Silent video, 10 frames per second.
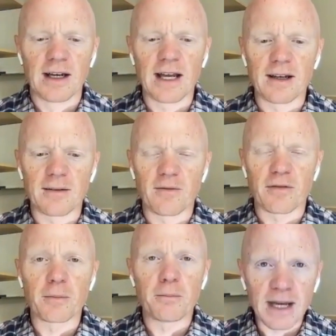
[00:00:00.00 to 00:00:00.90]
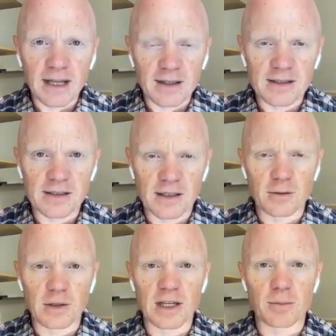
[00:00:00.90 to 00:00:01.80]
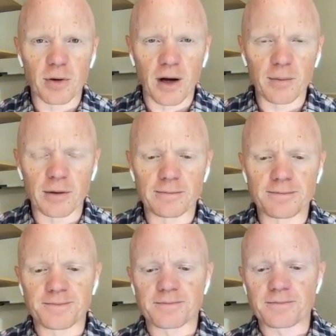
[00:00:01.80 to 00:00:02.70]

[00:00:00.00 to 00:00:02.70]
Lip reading: And for men, this is a unique problem